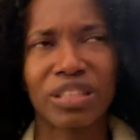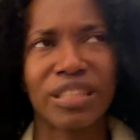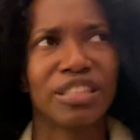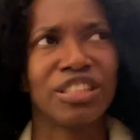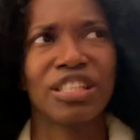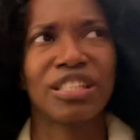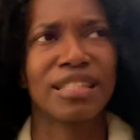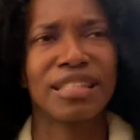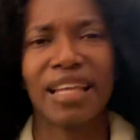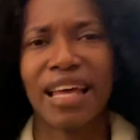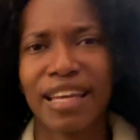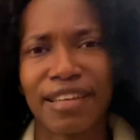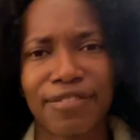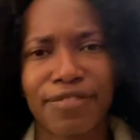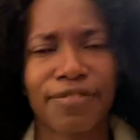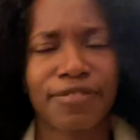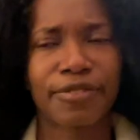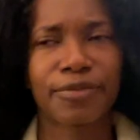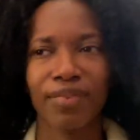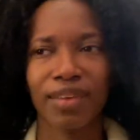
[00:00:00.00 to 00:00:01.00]
Just
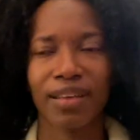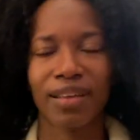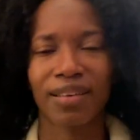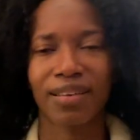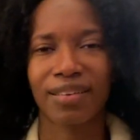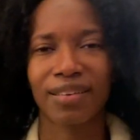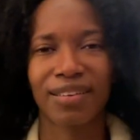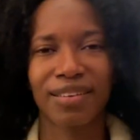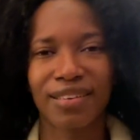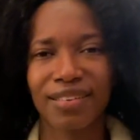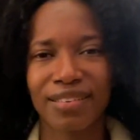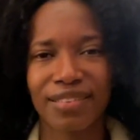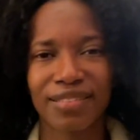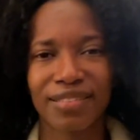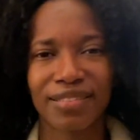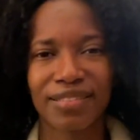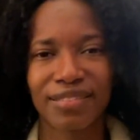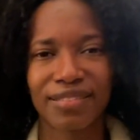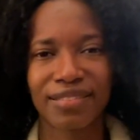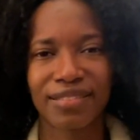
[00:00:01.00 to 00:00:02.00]
life you know,
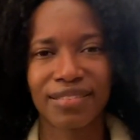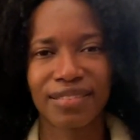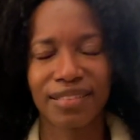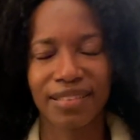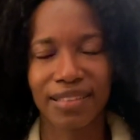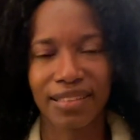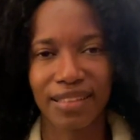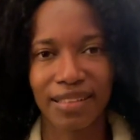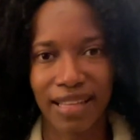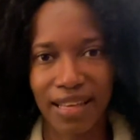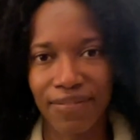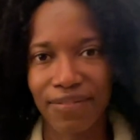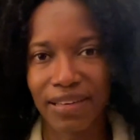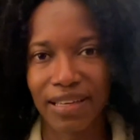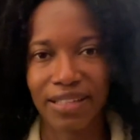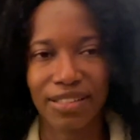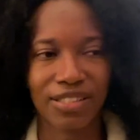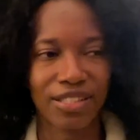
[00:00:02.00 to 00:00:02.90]
living,